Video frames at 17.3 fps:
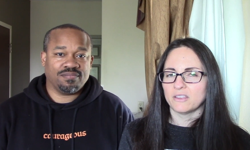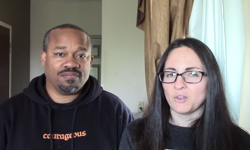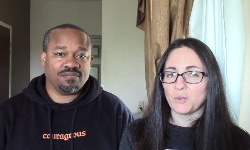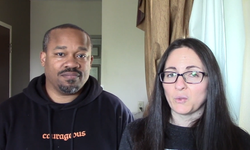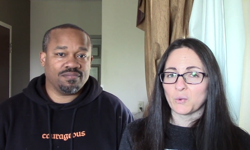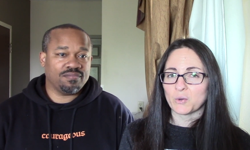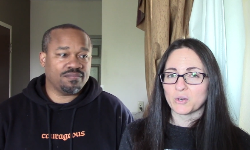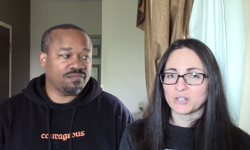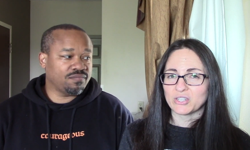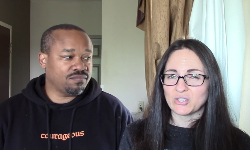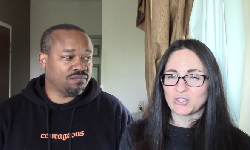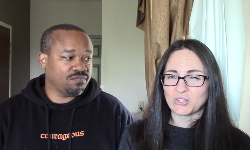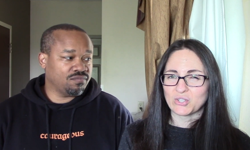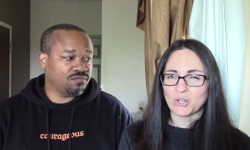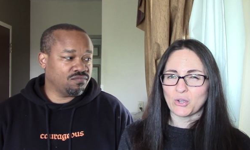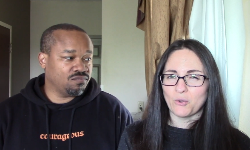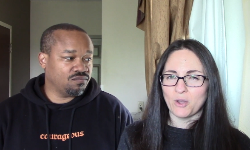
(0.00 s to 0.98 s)
Speaker 1: the Lord to
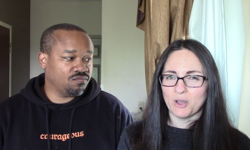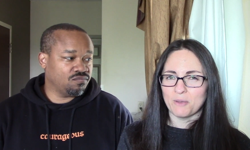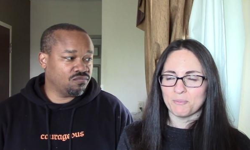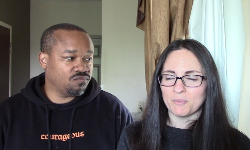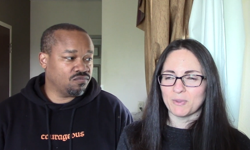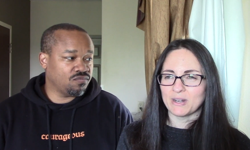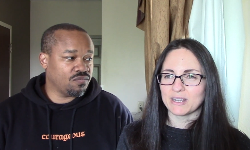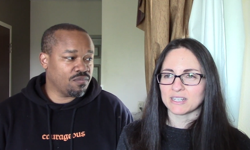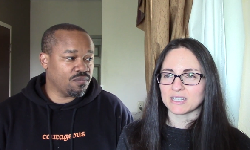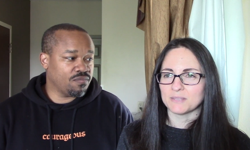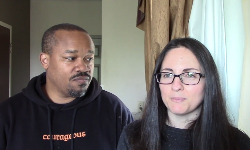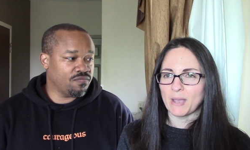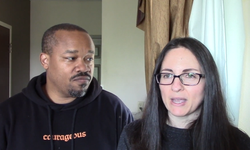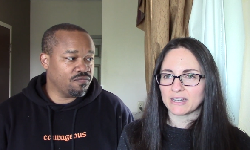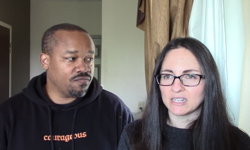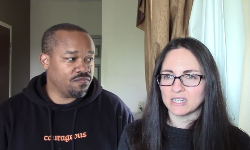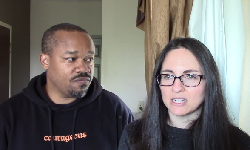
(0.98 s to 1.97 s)
show up and
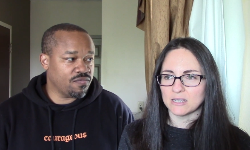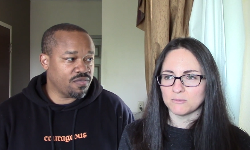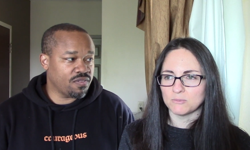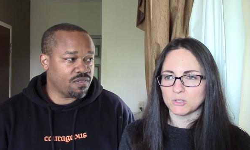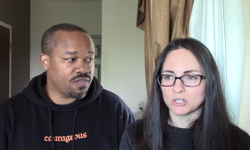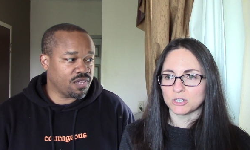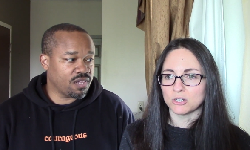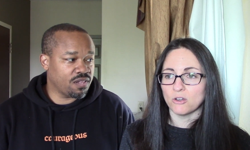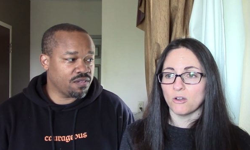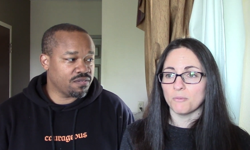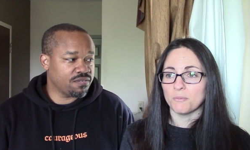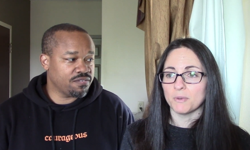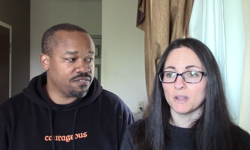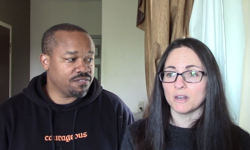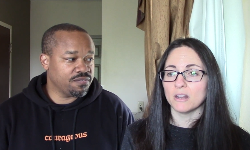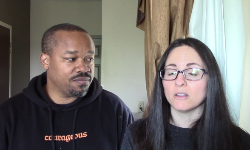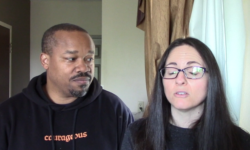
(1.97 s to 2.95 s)
expecting Him to show up,
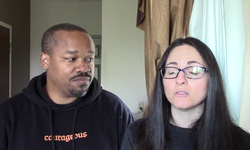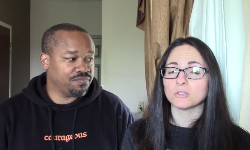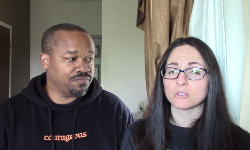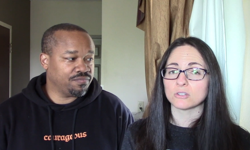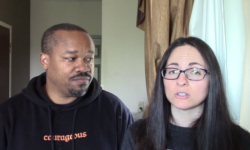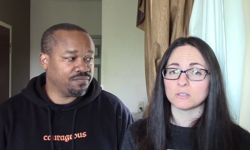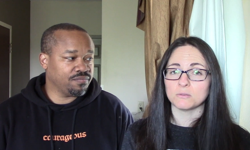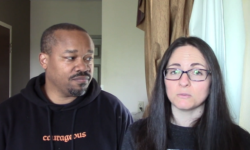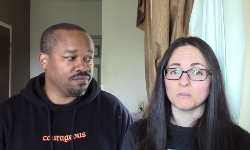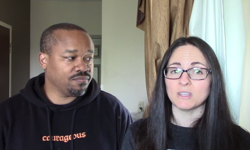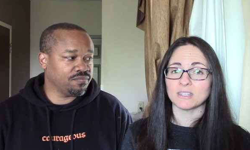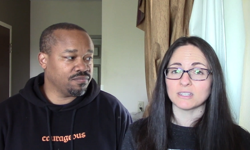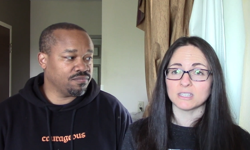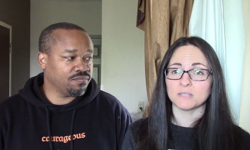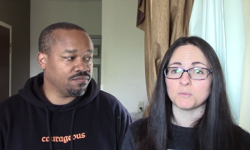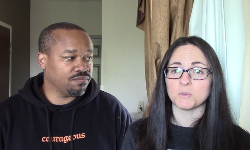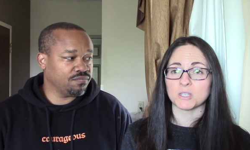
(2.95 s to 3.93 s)
and those are
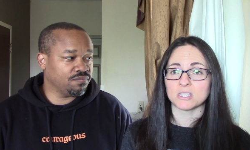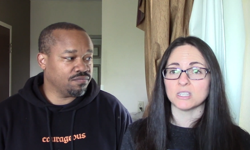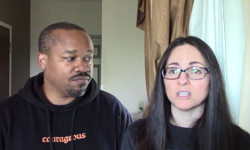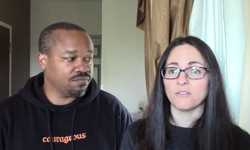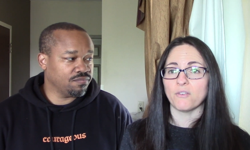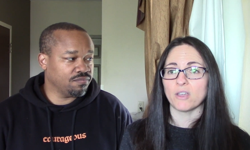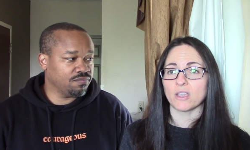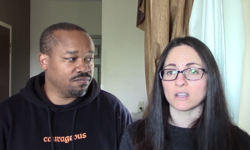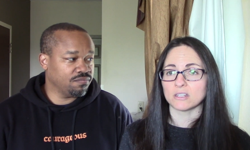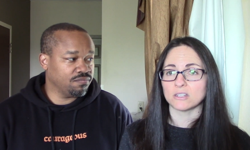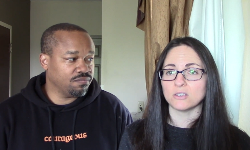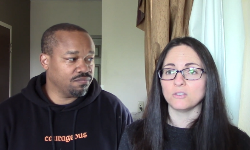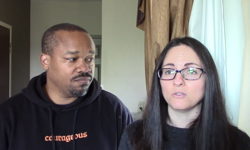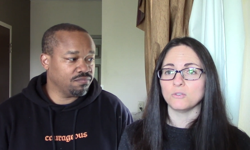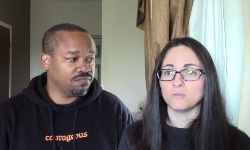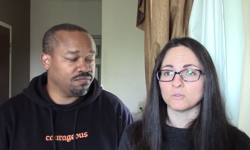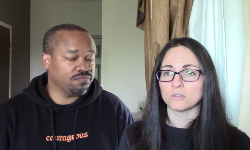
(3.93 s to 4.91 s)
that's specific
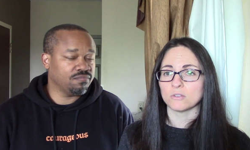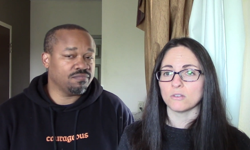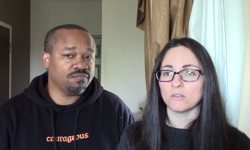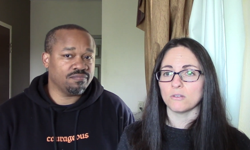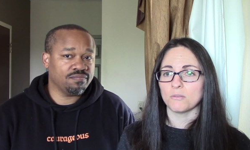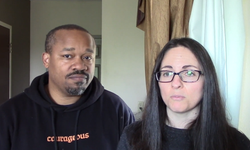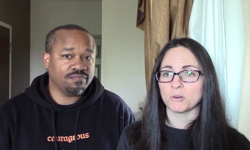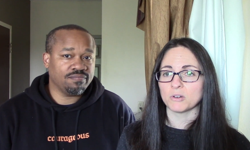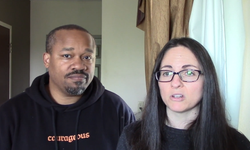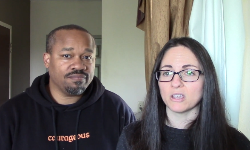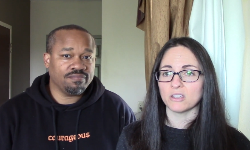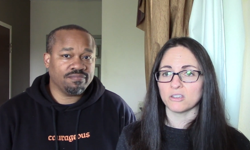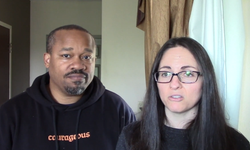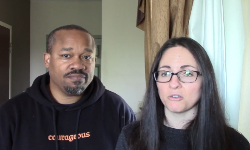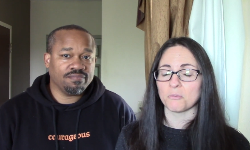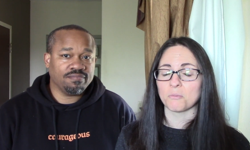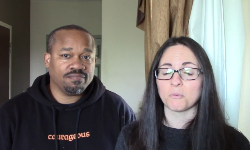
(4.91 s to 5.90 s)
to
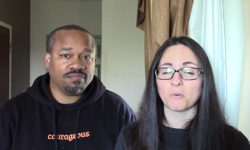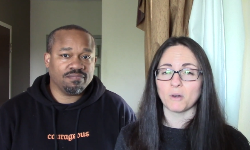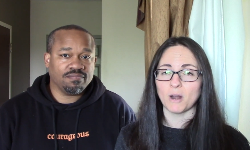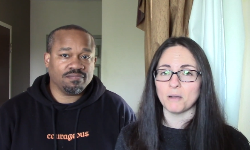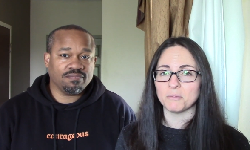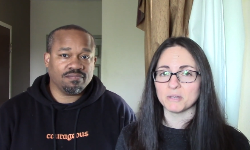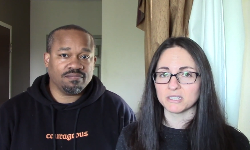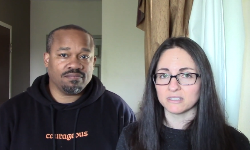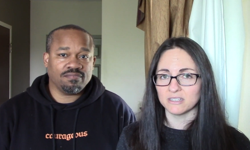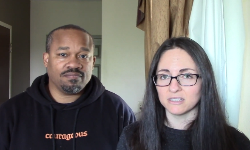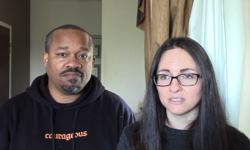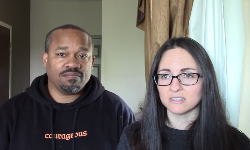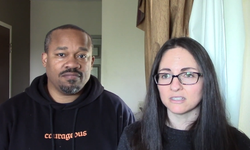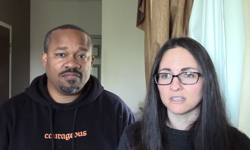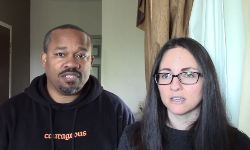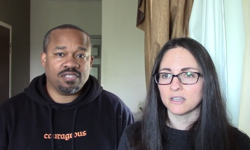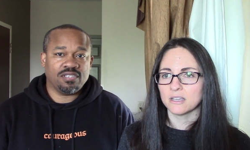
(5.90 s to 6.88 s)
particular promises
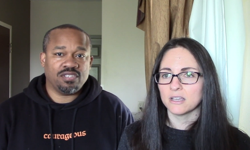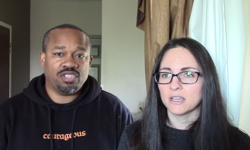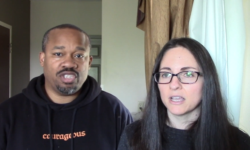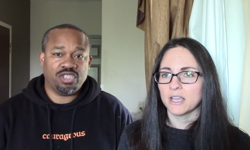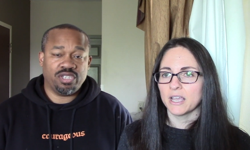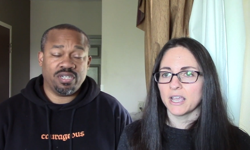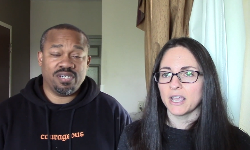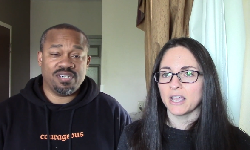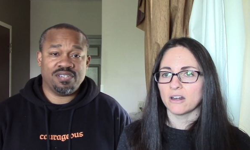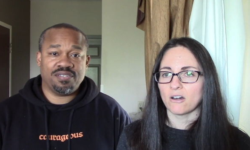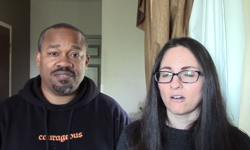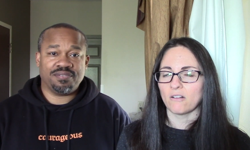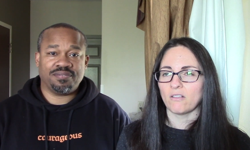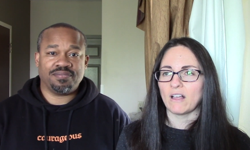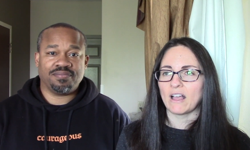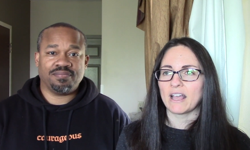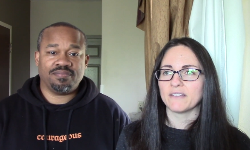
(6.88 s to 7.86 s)
sure. in our
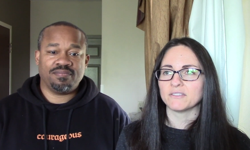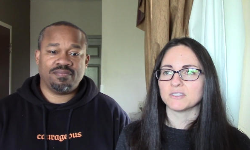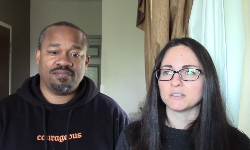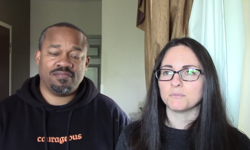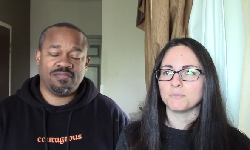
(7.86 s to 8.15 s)
lives.